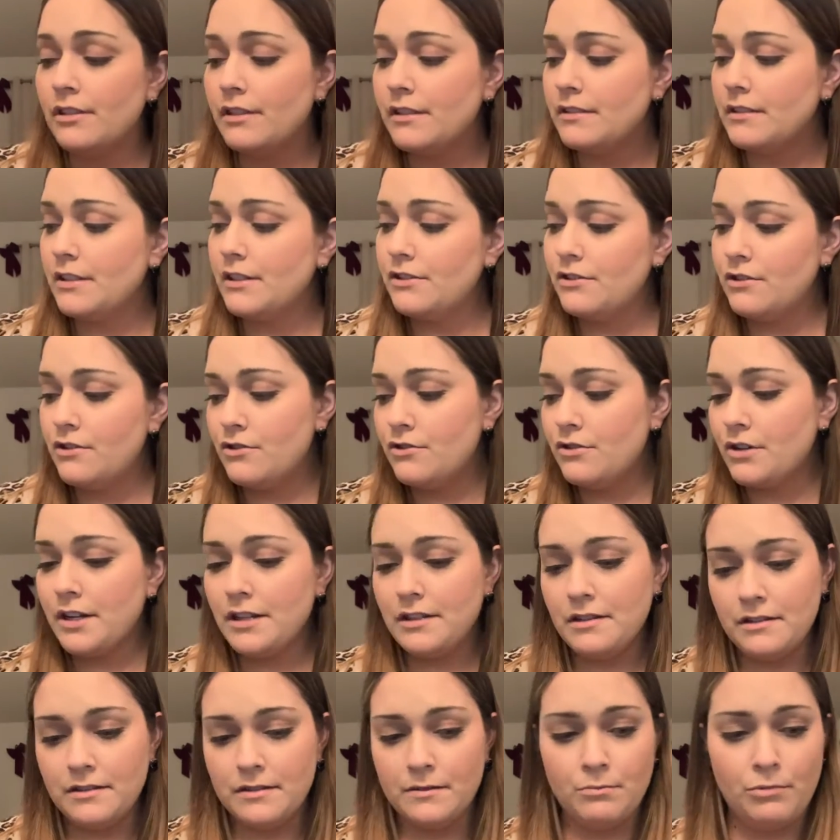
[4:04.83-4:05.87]
excited to try
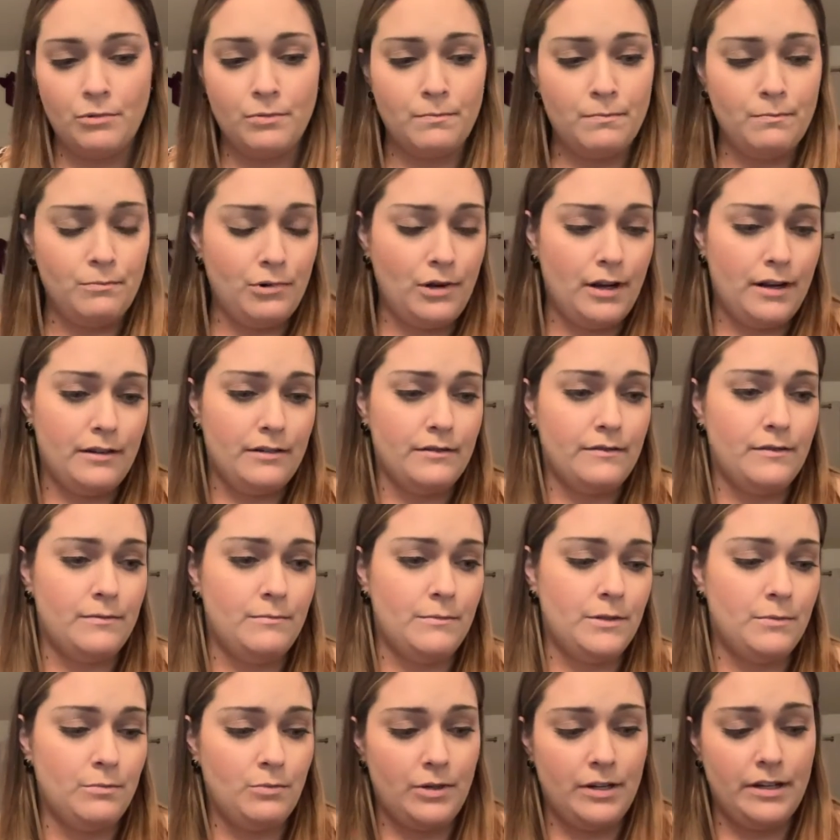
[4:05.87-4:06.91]
this product from
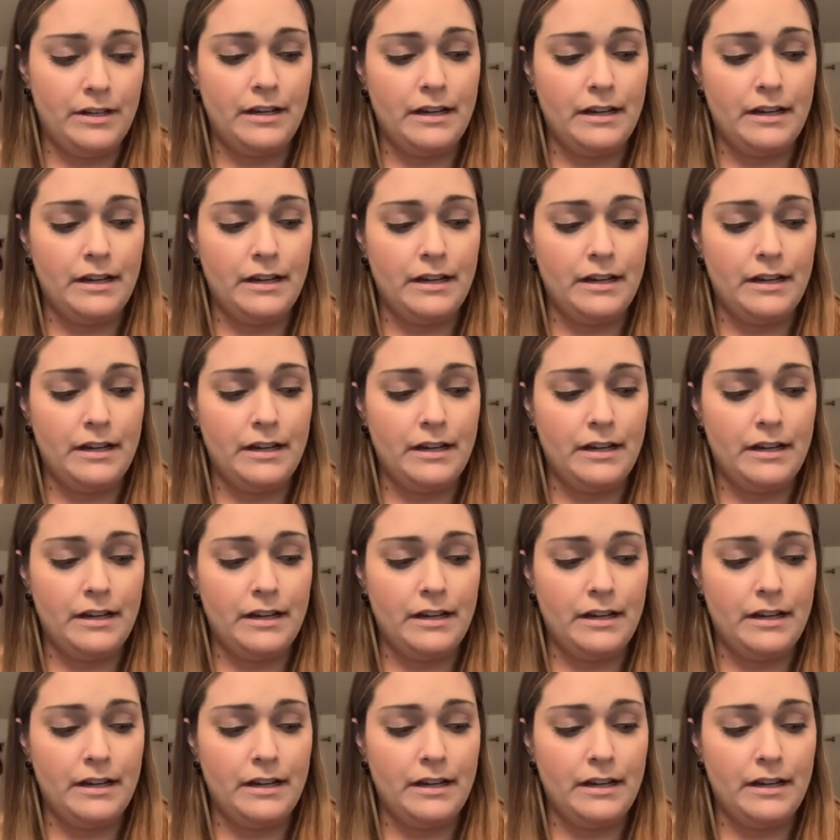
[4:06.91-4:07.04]
this brand.